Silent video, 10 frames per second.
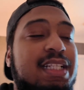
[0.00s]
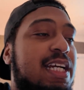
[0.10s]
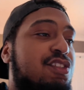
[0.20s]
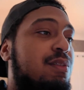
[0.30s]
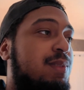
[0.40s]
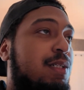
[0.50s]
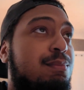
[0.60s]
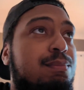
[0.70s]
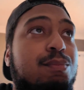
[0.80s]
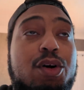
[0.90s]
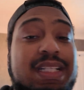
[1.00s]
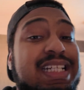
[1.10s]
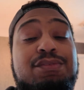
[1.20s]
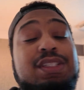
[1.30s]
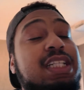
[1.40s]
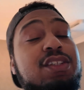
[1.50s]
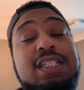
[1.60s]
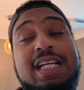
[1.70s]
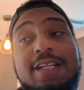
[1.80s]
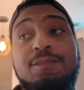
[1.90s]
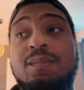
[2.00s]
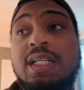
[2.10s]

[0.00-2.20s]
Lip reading: The live streams are more or less every single day.